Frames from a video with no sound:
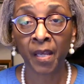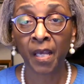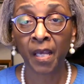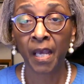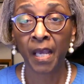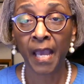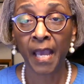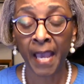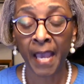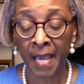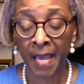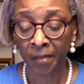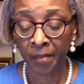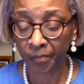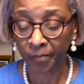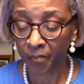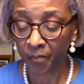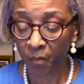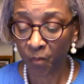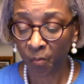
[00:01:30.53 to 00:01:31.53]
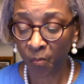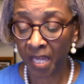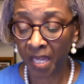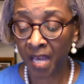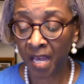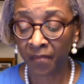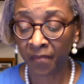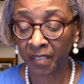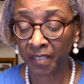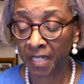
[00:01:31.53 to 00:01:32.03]
And we have
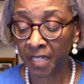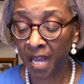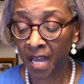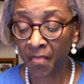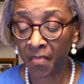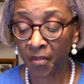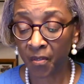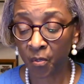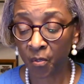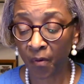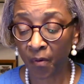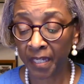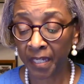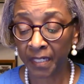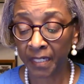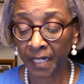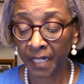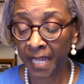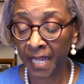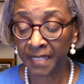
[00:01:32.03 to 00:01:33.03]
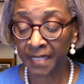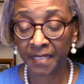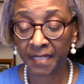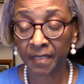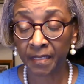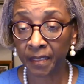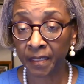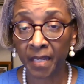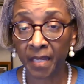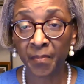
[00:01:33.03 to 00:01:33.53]
another great lesson.
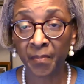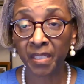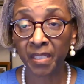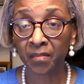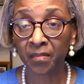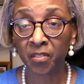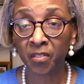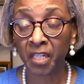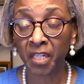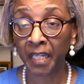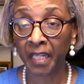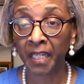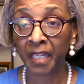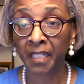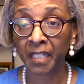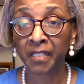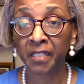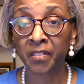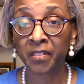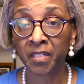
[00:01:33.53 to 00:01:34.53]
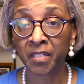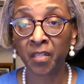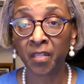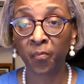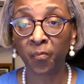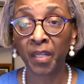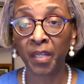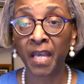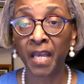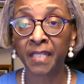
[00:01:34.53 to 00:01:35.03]
Let me check in and see if we
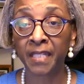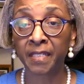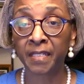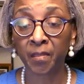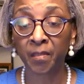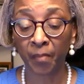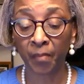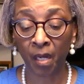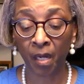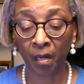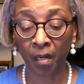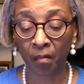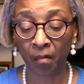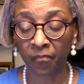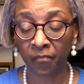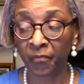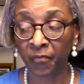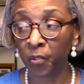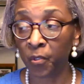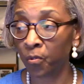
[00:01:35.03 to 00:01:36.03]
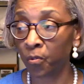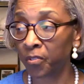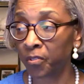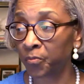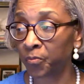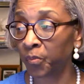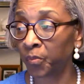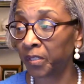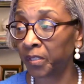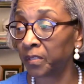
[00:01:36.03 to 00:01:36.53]
got some viewers
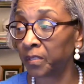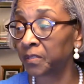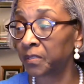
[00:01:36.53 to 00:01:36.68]
with us.